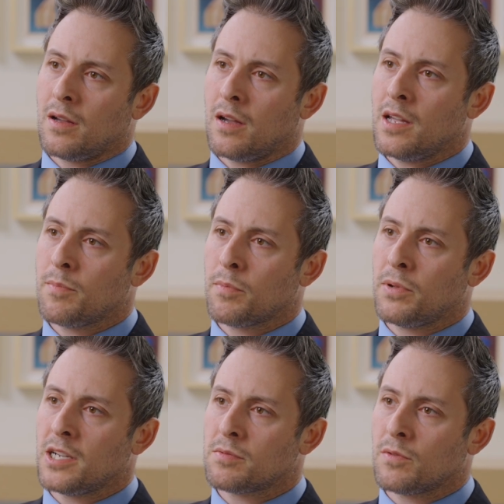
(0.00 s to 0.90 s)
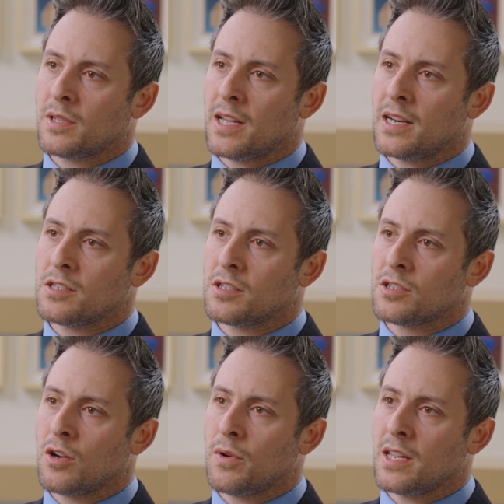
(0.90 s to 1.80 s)
A hip replacement, what that
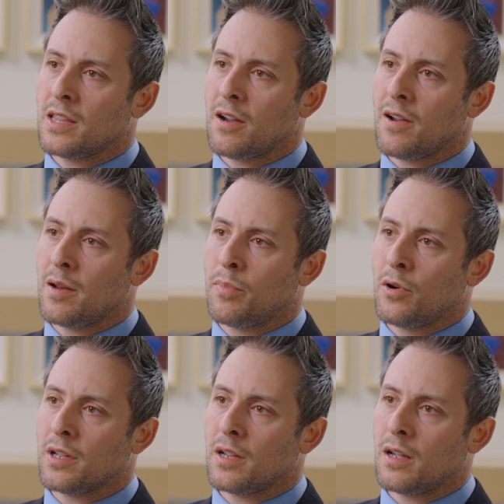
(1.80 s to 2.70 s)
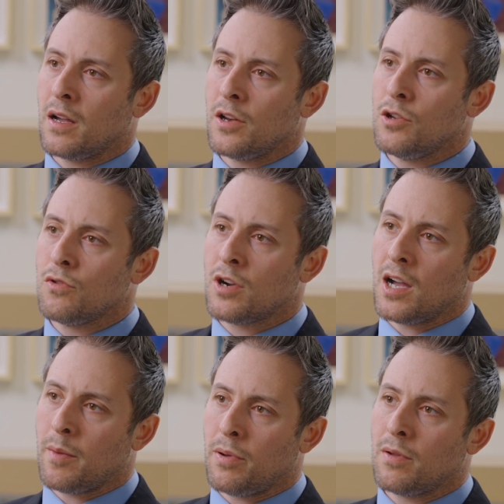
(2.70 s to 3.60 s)
is going in there and putting a new
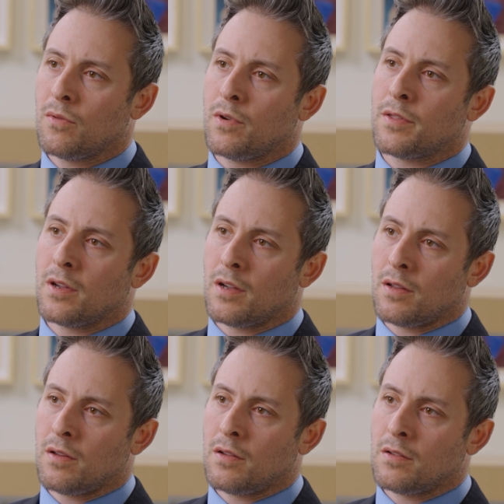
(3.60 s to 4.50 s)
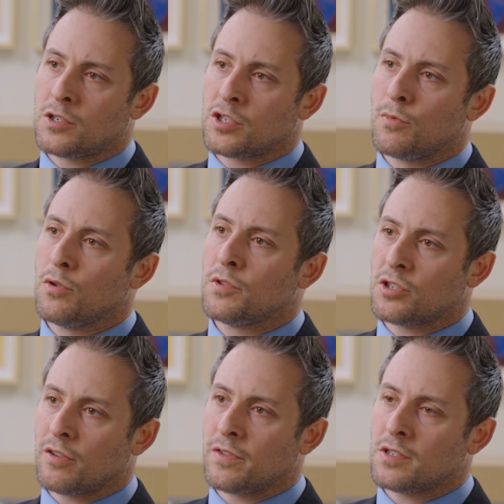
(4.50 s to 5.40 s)
cup with a smooth
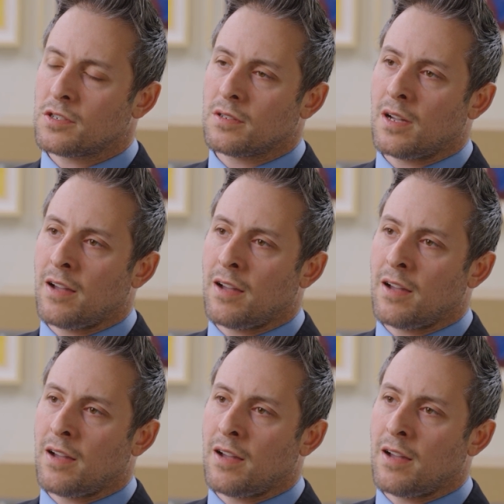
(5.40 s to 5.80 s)
surface,